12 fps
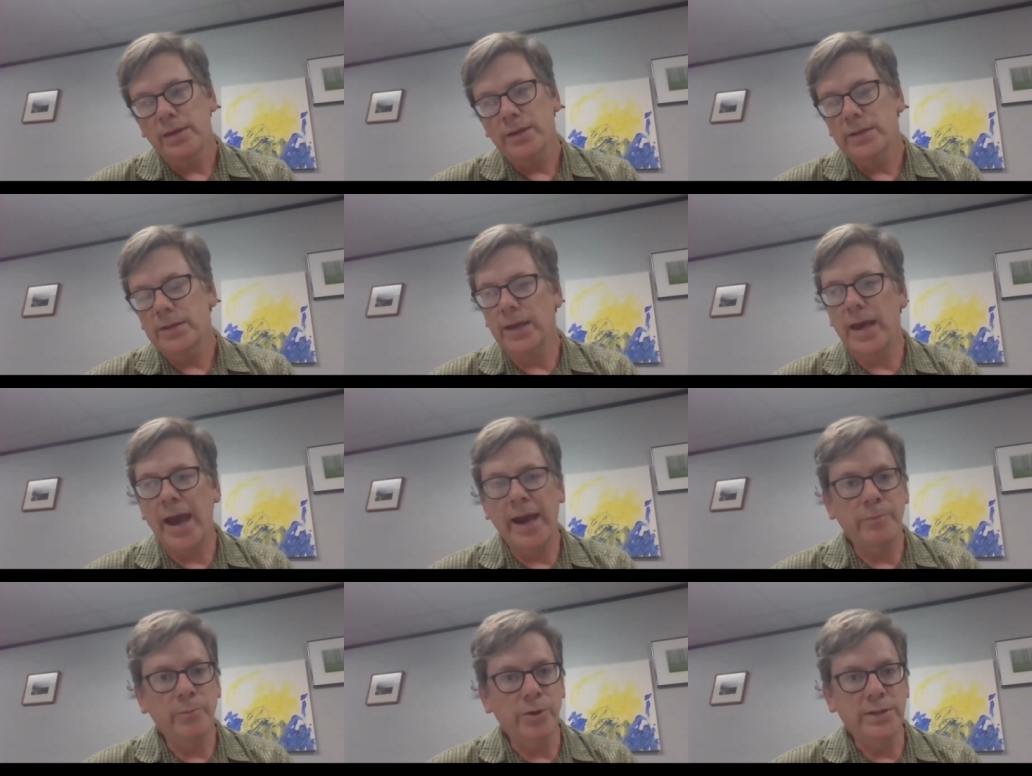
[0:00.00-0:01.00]
to
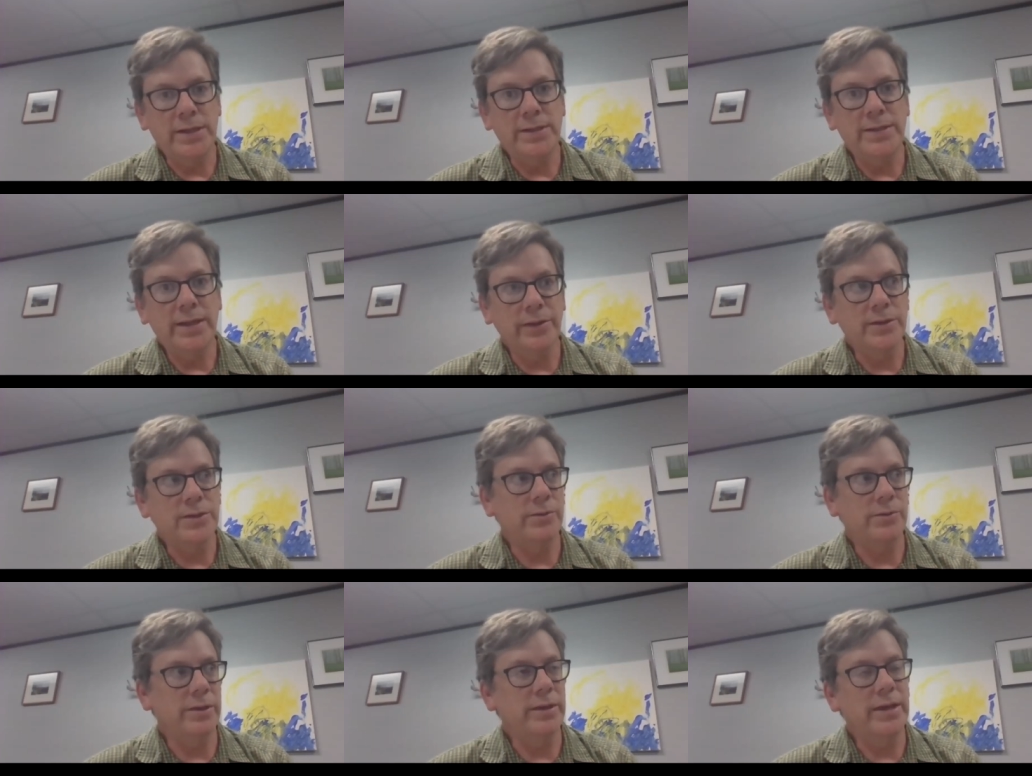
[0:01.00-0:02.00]
add more detail
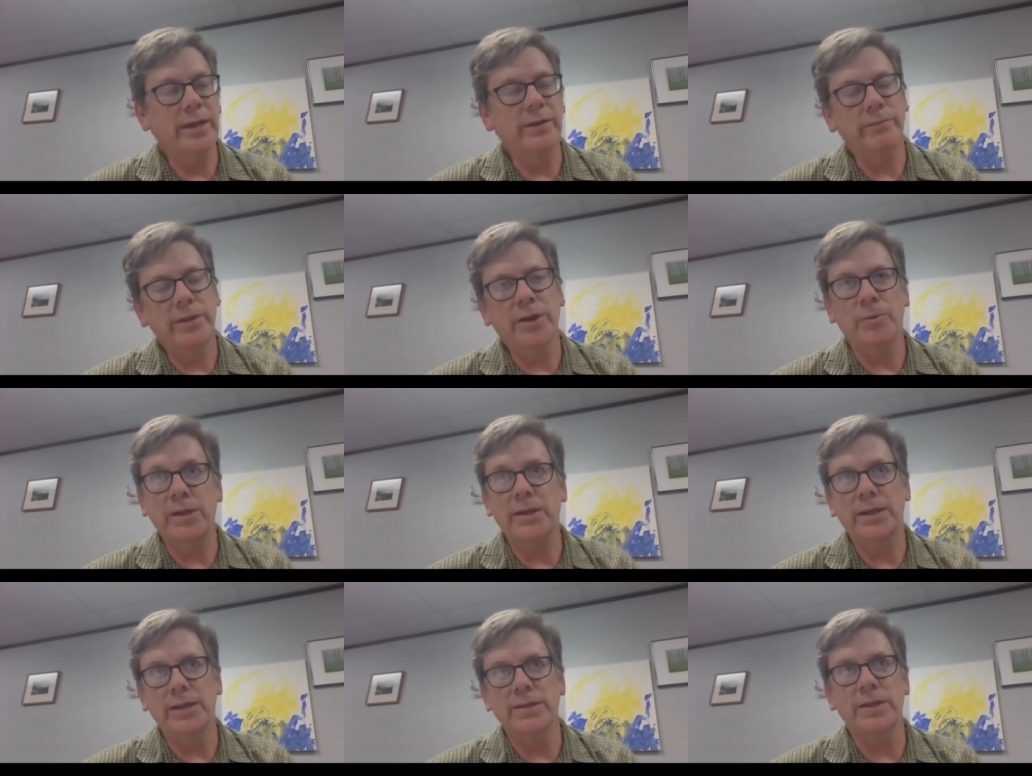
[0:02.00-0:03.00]
to it and you know we need to
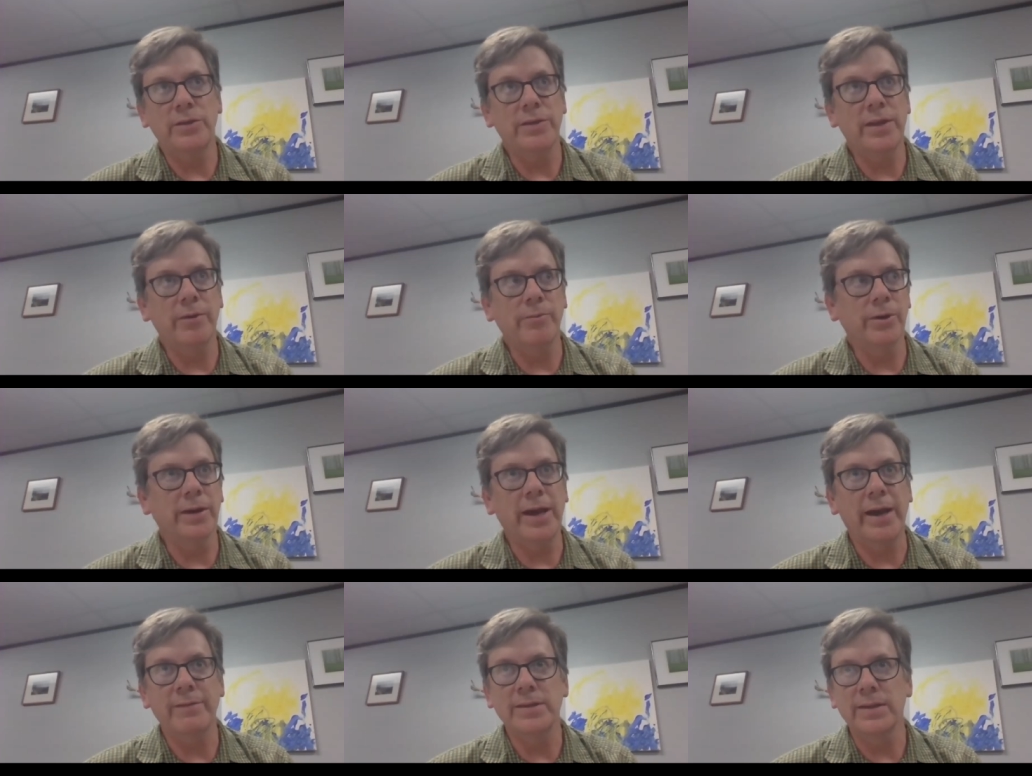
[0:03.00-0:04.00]
continue that work
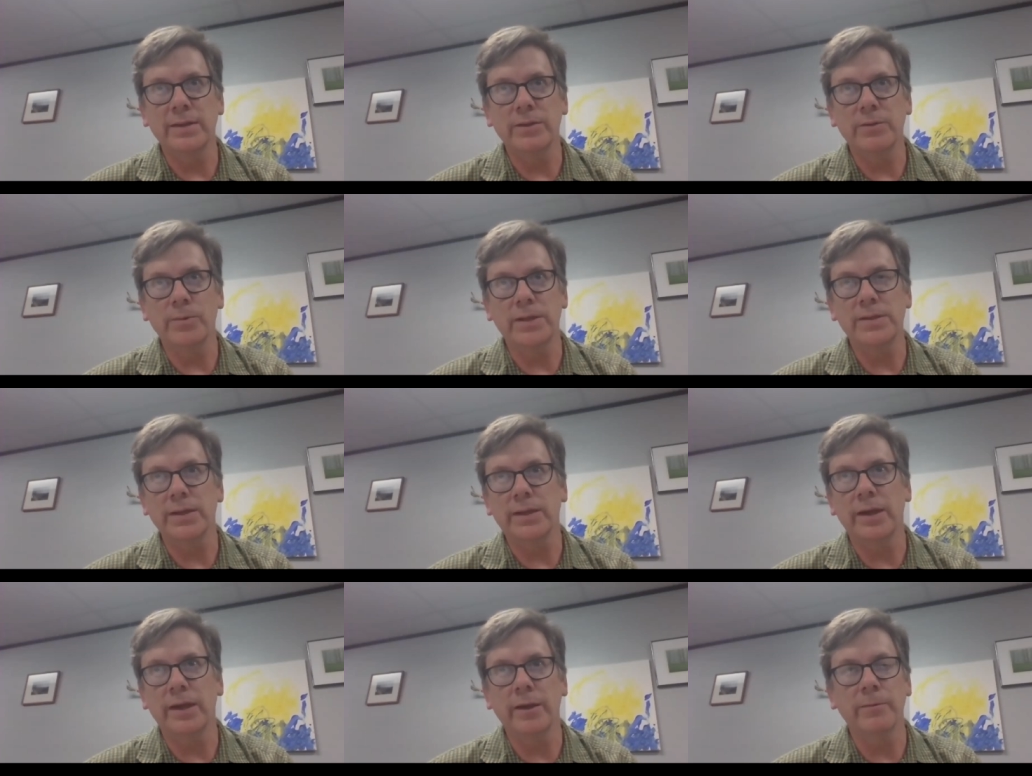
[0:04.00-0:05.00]
obviously in the weeks to
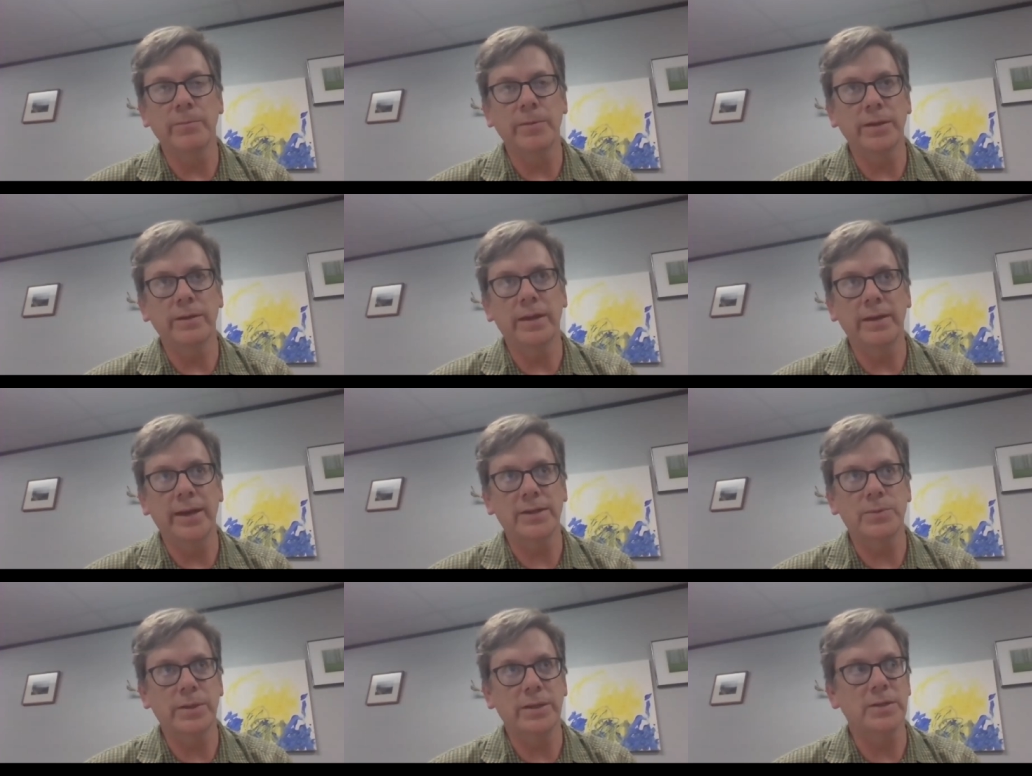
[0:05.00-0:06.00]
come and, and
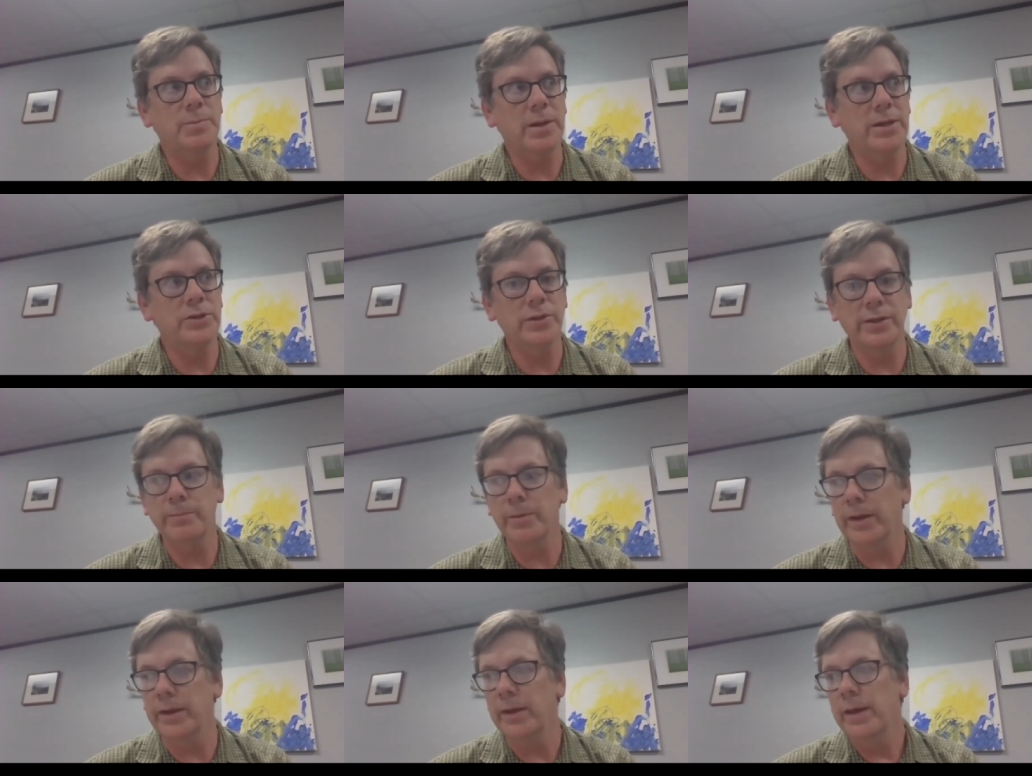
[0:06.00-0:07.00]
next week especially
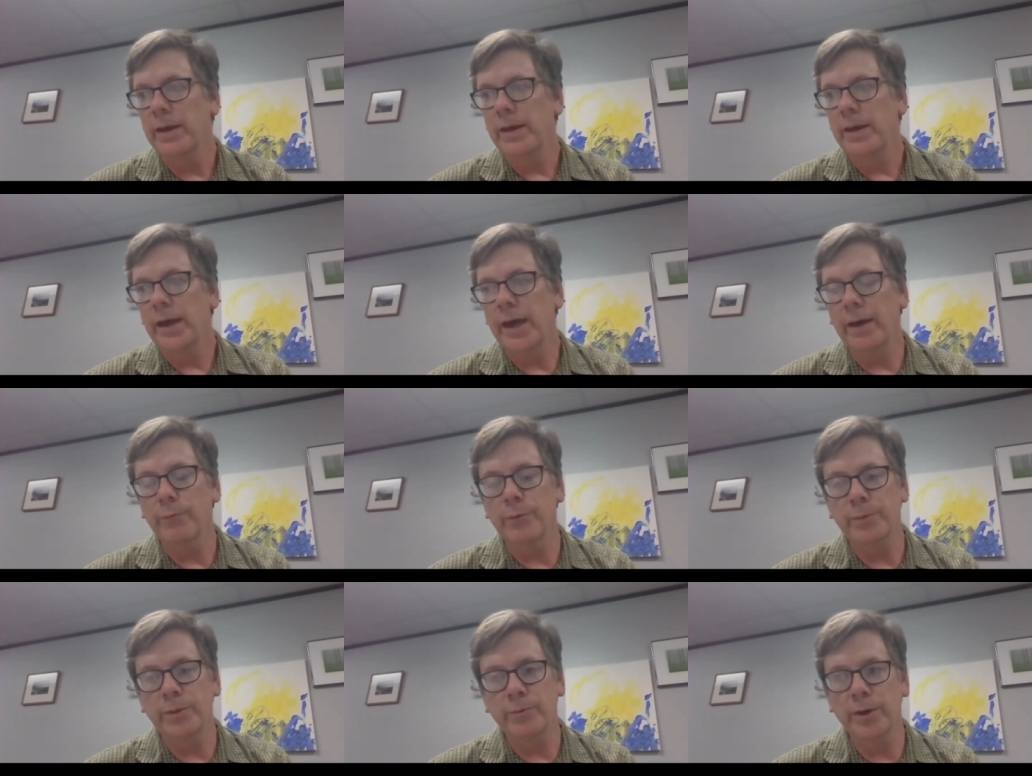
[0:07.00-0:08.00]
but uh,
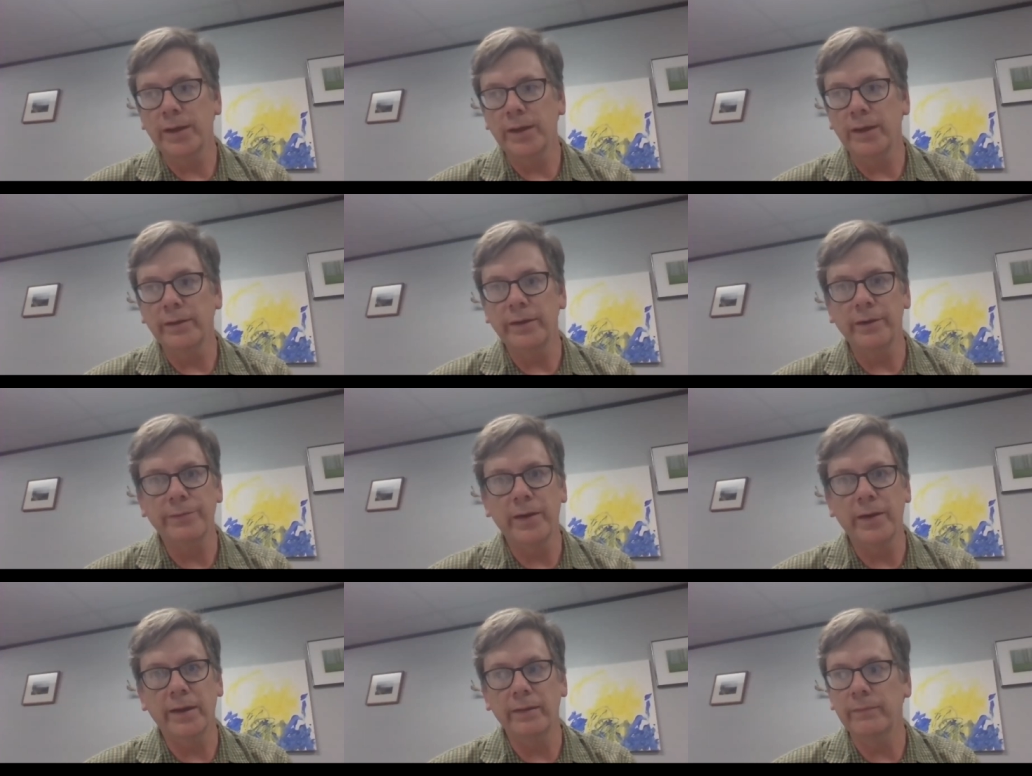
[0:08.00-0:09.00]
we'll be working on
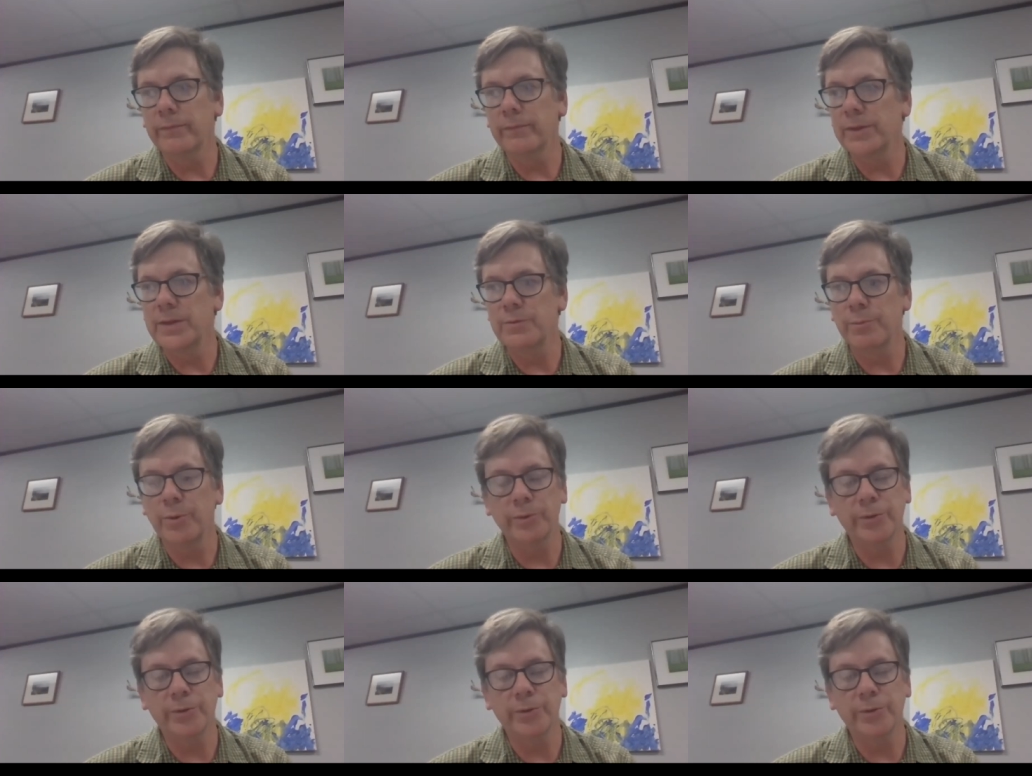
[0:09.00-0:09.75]
clarifying what this remote